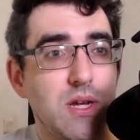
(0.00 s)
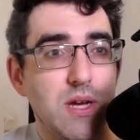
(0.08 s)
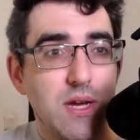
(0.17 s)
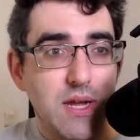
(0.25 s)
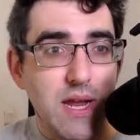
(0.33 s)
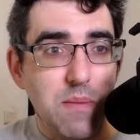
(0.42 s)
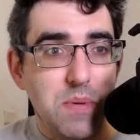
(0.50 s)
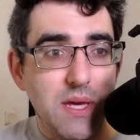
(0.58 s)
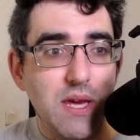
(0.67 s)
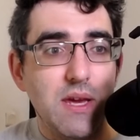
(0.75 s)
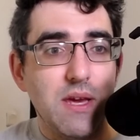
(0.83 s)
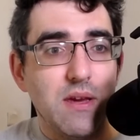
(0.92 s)
an AP,
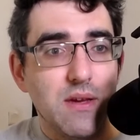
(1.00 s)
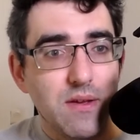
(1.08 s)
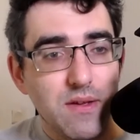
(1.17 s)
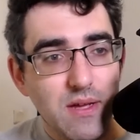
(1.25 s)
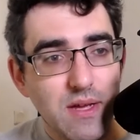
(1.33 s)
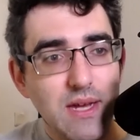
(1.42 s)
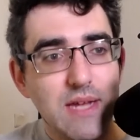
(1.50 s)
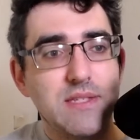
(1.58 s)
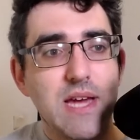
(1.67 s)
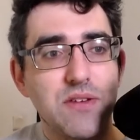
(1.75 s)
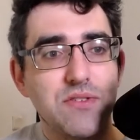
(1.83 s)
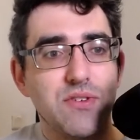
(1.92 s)
et
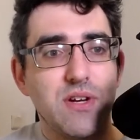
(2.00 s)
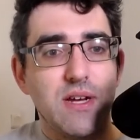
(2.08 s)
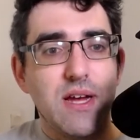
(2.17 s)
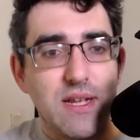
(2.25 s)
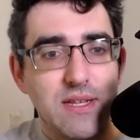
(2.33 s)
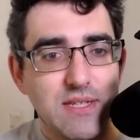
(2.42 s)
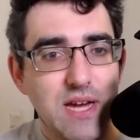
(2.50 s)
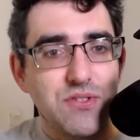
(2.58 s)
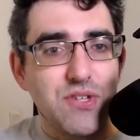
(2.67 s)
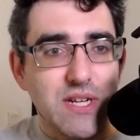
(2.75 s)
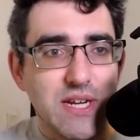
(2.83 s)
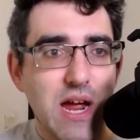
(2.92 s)
cetera,
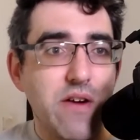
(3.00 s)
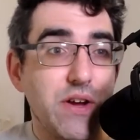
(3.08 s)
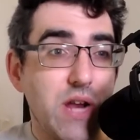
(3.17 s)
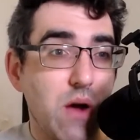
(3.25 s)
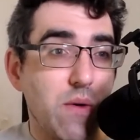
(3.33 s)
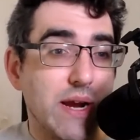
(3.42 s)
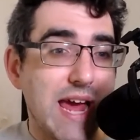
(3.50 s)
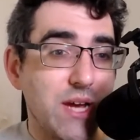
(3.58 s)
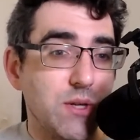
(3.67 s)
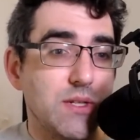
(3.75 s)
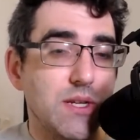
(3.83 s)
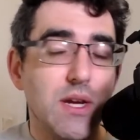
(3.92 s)
and carry your network
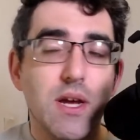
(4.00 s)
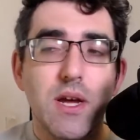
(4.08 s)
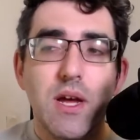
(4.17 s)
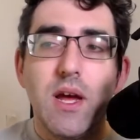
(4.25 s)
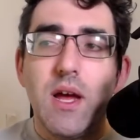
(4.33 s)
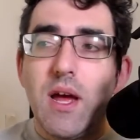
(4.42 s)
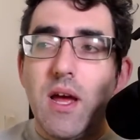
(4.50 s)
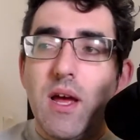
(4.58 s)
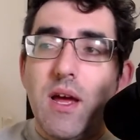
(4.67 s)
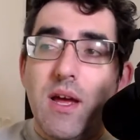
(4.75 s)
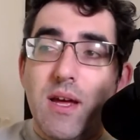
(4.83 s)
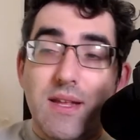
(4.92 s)
out.
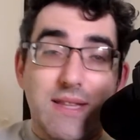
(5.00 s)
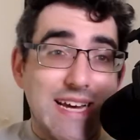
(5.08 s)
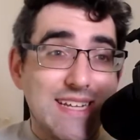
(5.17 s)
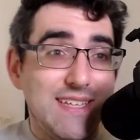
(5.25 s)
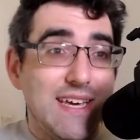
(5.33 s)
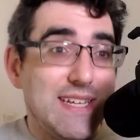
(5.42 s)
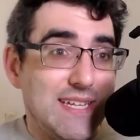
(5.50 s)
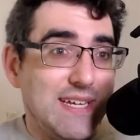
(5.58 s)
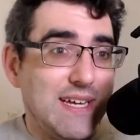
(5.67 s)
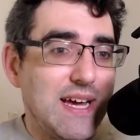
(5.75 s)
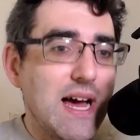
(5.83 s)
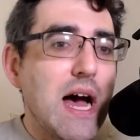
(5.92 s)
That's it.
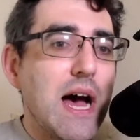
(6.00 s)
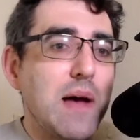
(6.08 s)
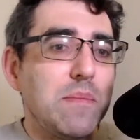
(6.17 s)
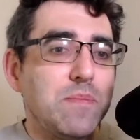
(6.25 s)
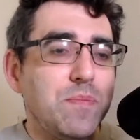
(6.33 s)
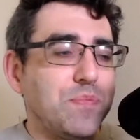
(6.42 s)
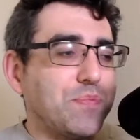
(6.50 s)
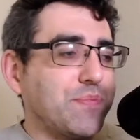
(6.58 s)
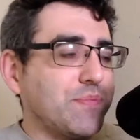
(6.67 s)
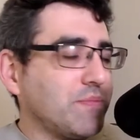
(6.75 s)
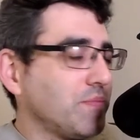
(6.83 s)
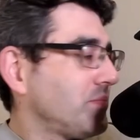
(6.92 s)

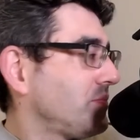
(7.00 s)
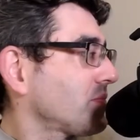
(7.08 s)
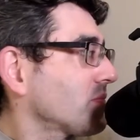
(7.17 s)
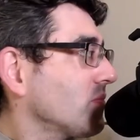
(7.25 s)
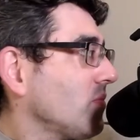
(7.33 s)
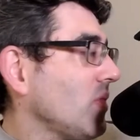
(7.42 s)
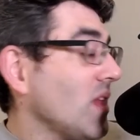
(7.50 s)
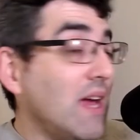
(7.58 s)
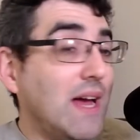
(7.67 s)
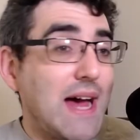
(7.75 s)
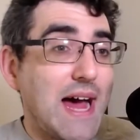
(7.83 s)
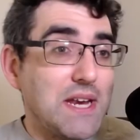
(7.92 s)

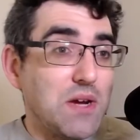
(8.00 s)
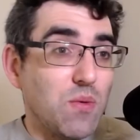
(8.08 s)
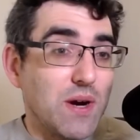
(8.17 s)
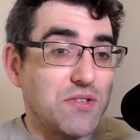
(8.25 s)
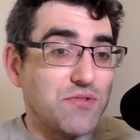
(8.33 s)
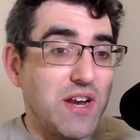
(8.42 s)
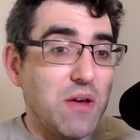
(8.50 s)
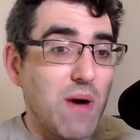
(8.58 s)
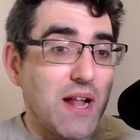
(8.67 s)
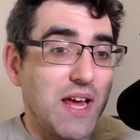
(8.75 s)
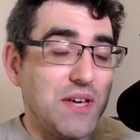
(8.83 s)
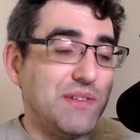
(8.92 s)
And it works really
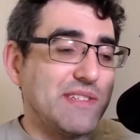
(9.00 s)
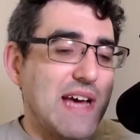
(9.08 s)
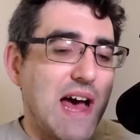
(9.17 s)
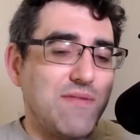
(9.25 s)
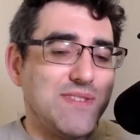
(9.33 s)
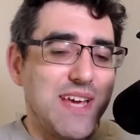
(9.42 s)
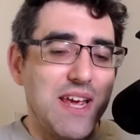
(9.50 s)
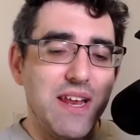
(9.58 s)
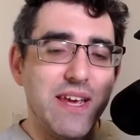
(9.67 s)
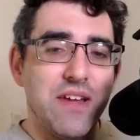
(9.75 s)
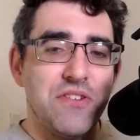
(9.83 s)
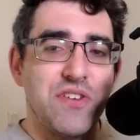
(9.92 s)
well. I used to have
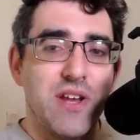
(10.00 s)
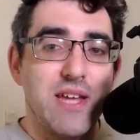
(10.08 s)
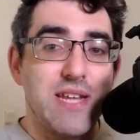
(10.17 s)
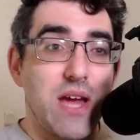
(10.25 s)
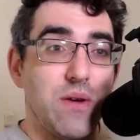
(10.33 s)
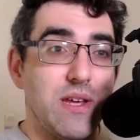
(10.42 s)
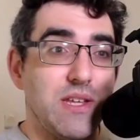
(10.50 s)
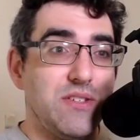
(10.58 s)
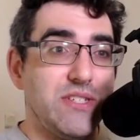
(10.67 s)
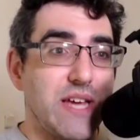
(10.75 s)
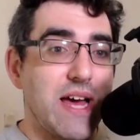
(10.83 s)
daily internet outage.